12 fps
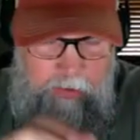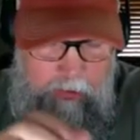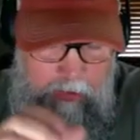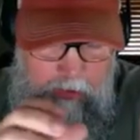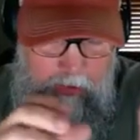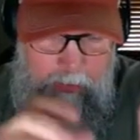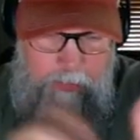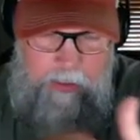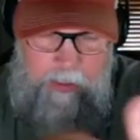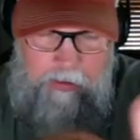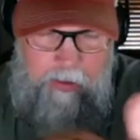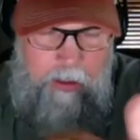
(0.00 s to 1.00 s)
the and
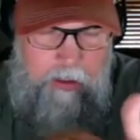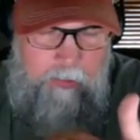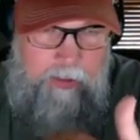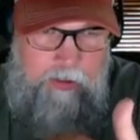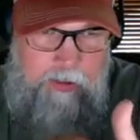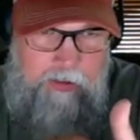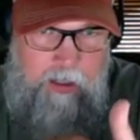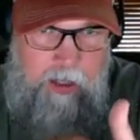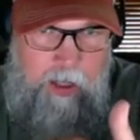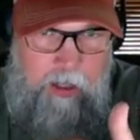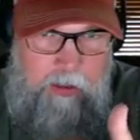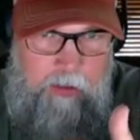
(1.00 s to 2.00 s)
I talk about this a
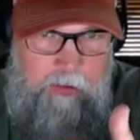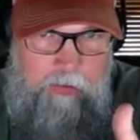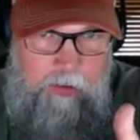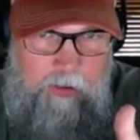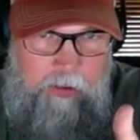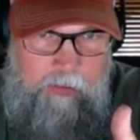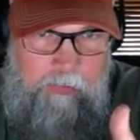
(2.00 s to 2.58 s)
lot you, in, in,